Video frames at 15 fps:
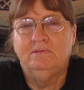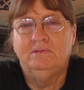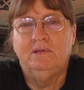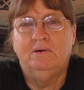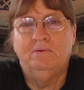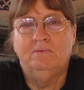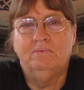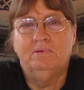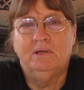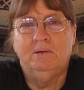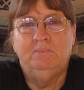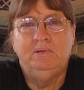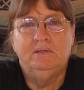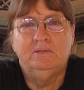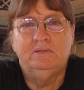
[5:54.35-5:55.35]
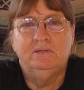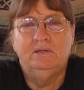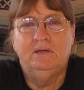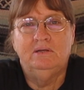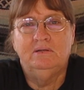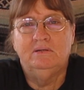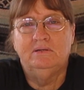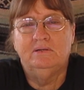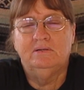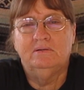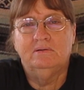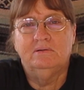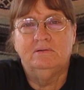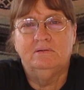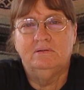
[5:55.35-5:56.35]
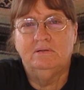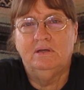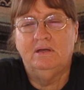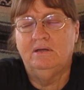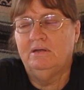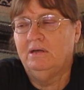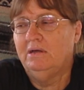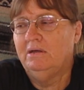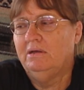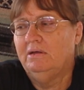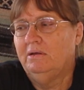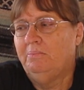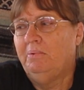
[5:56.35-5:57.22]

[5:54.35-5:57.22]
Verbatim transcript: don't come into a, a